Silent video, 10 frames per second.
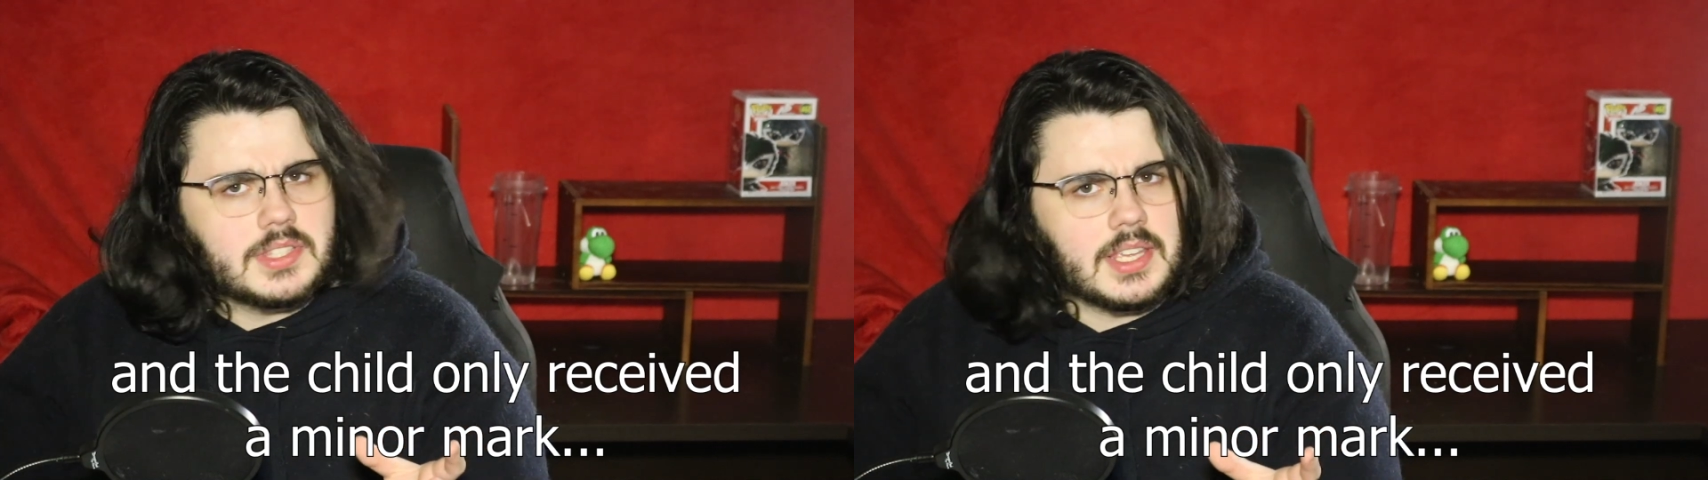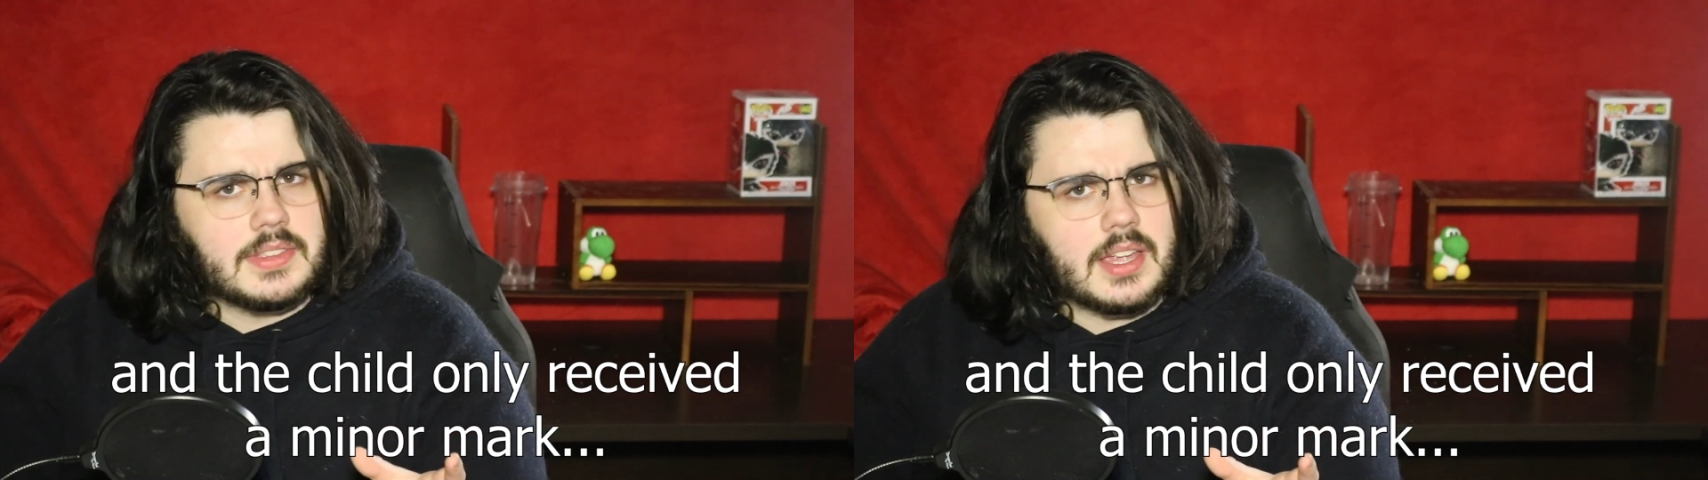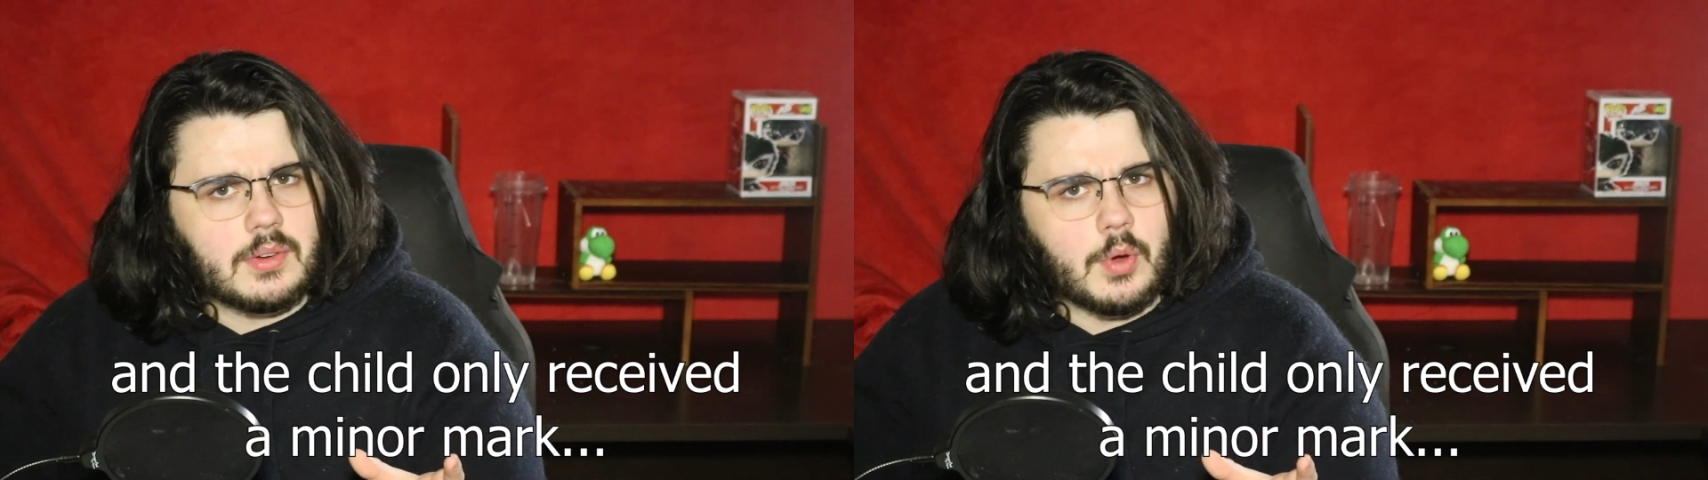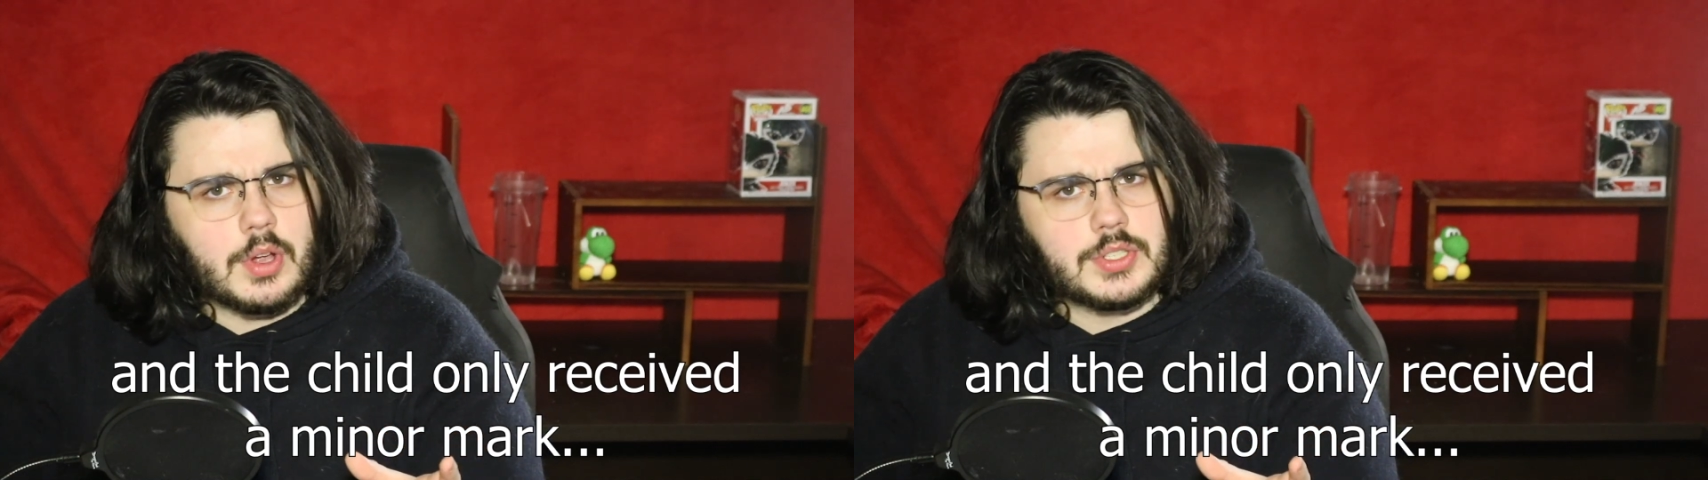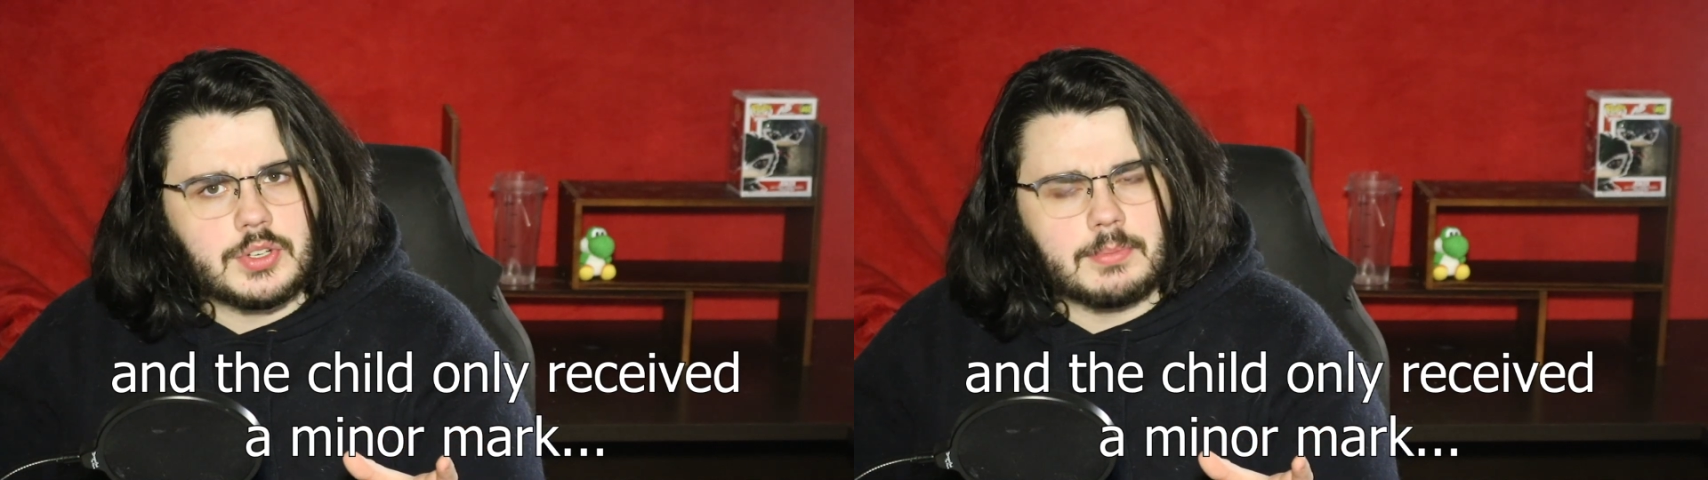thing that
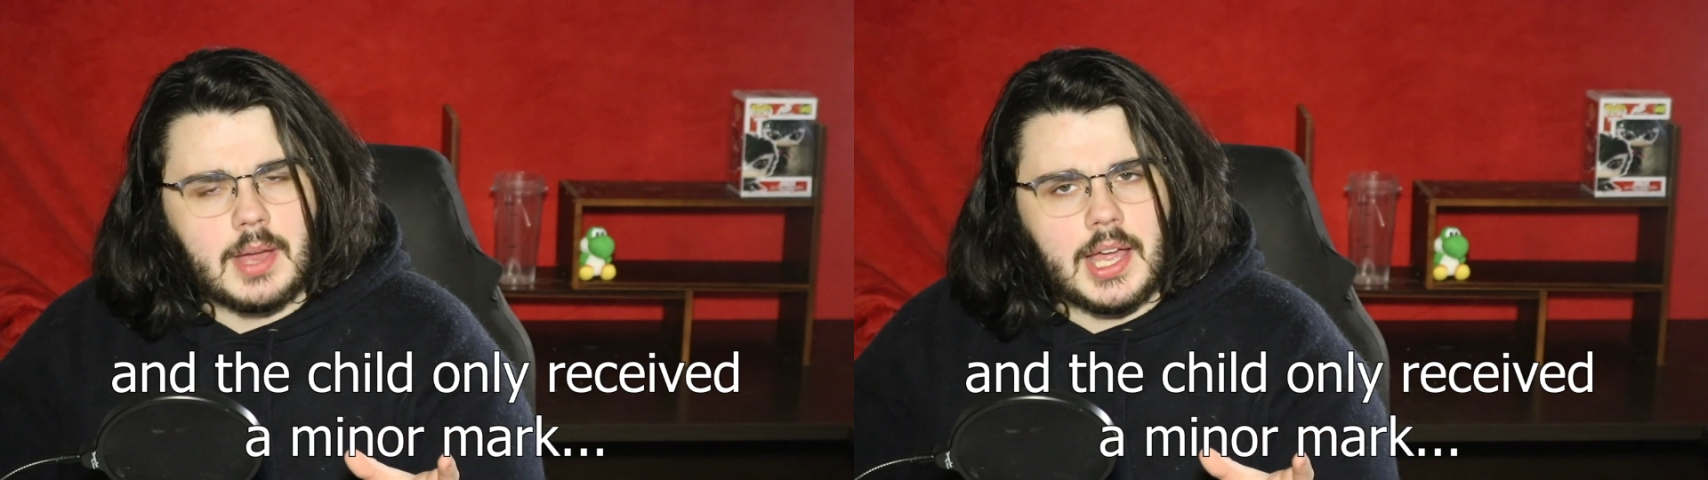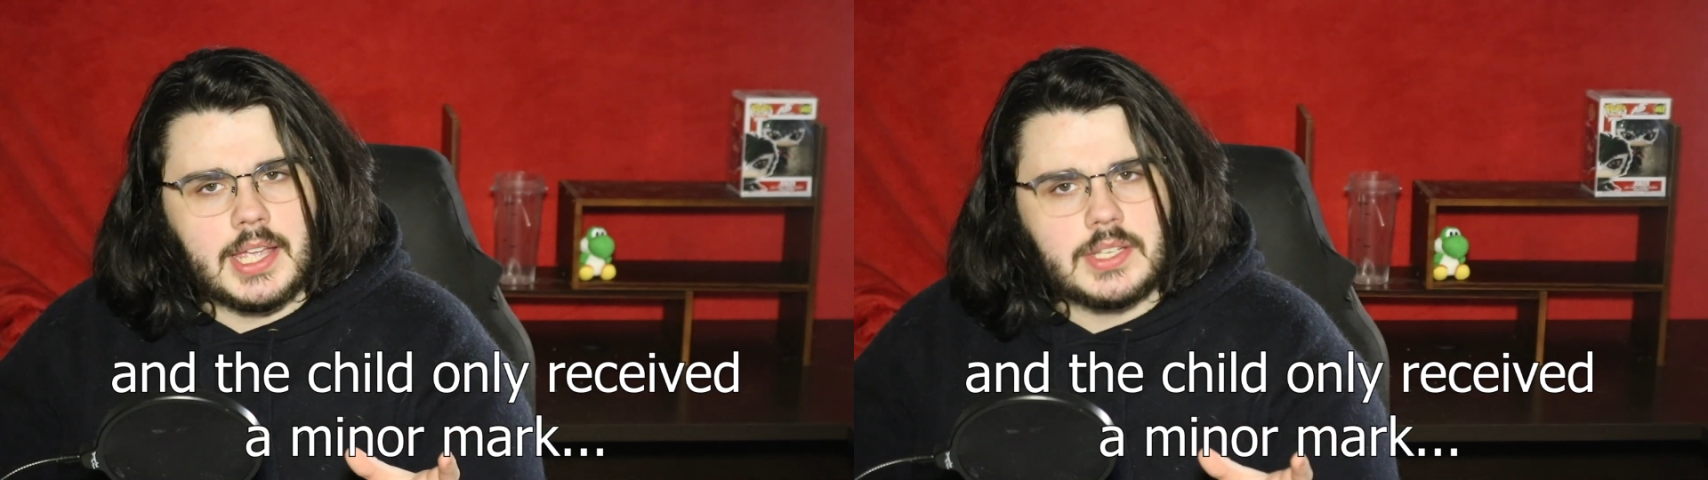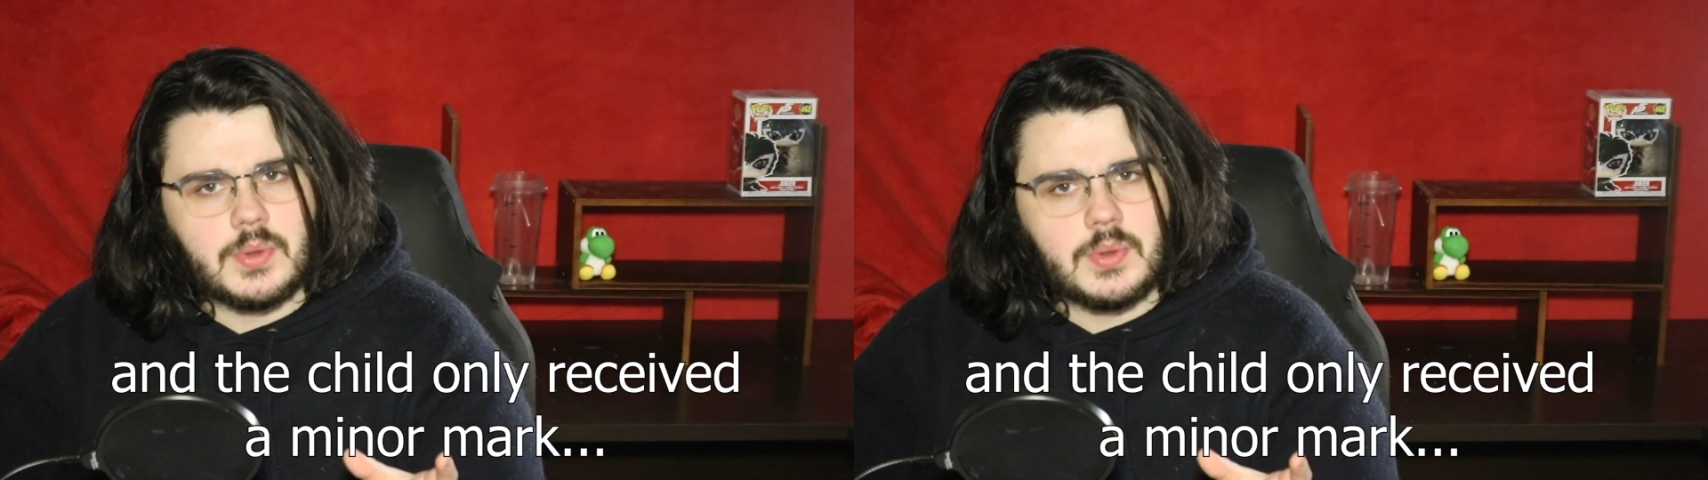crossed your mind